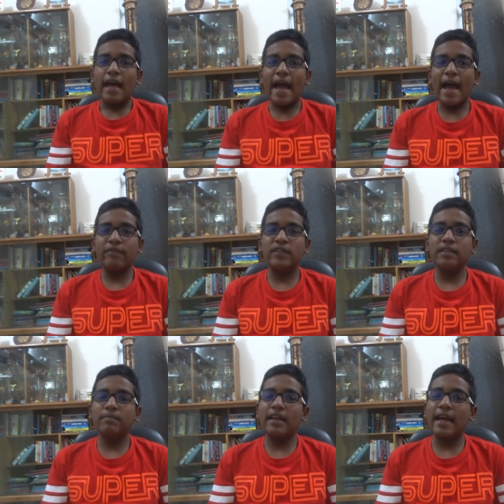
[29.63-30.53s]

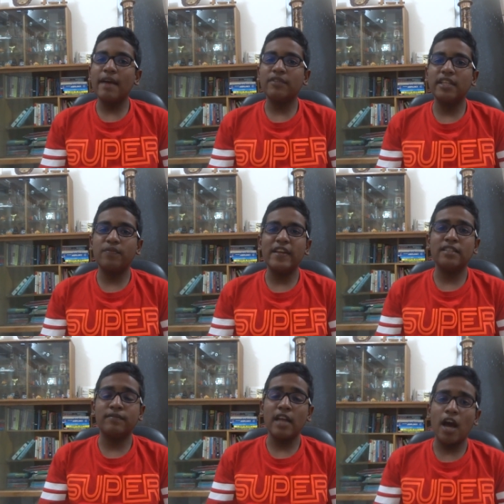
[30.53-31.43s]
After after the defeat
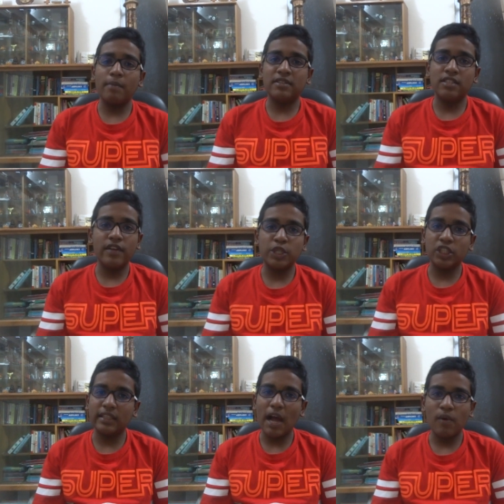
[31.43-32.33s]
of Nawab
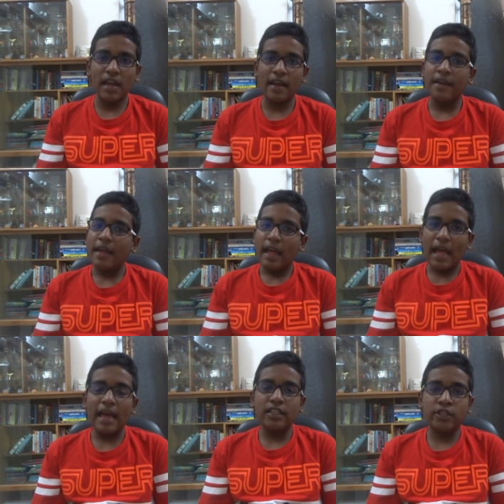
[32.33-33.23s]
Sirajud Dawla
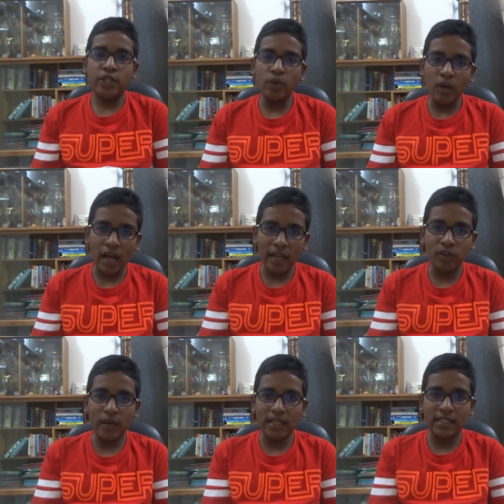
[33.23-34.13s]
and
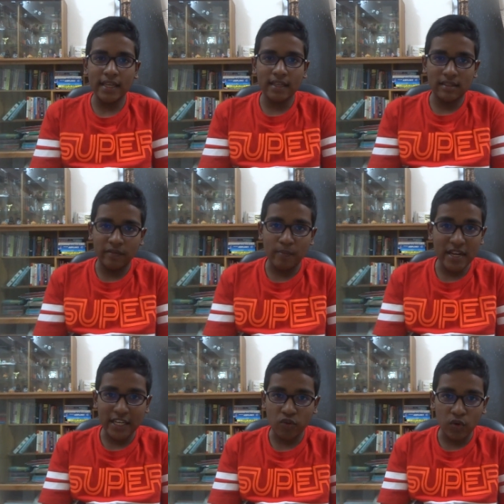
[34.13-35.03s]
200 years of
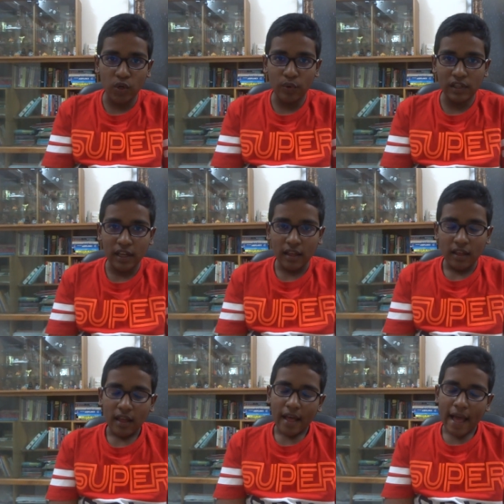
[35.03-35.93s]
British rule,
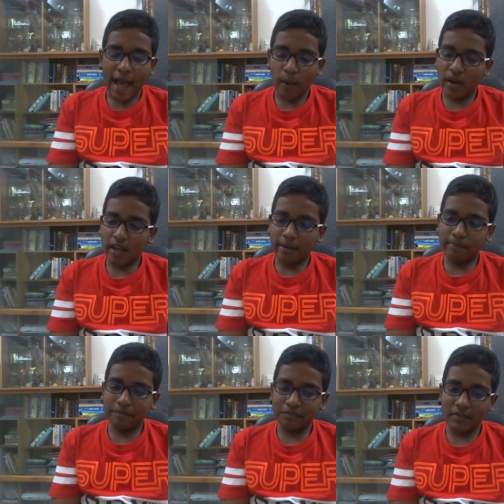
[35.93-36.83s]
our,